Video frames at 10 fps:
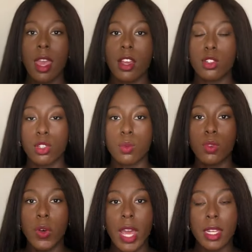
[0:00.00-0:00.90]
extra
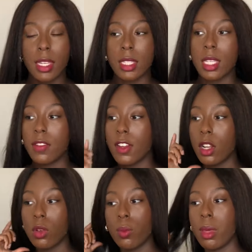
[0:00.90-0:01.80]
small, and it's even a
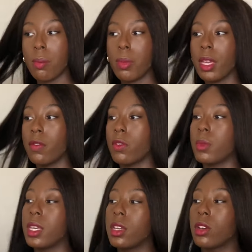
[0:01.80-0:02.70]
little bit big for
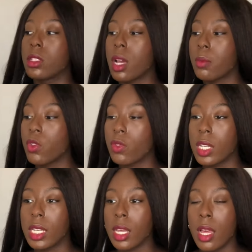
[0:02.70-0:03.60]
me because I'm not
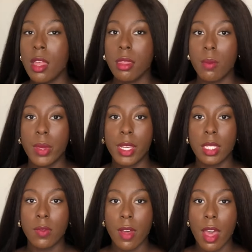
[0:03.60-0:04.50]
really the
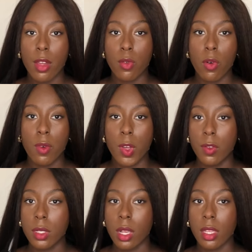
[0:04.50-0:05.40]
biggest fan of
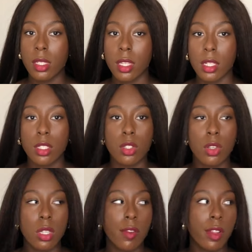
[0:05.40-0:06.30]
oversized things
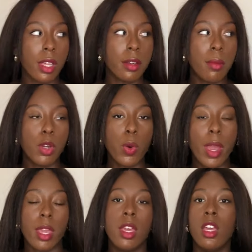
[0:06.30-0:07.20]
because I feel like I'm
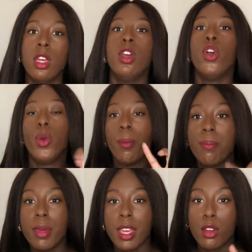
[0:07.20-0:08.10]
quite
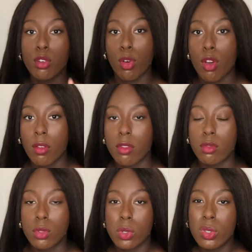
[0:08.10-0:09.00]
big
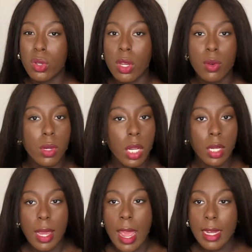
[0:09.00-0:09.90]
overall, so I don't want to
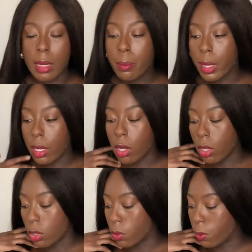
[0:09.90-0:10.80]
look any
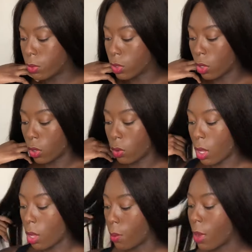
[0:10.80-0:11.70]
bigger. So
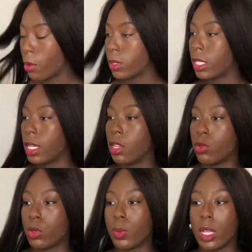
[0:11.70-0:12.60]
I was thinking it
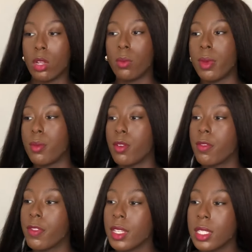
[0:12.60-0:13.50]
would be a little bit more
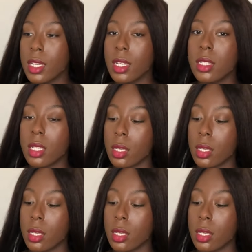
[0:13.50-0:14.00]
fitted.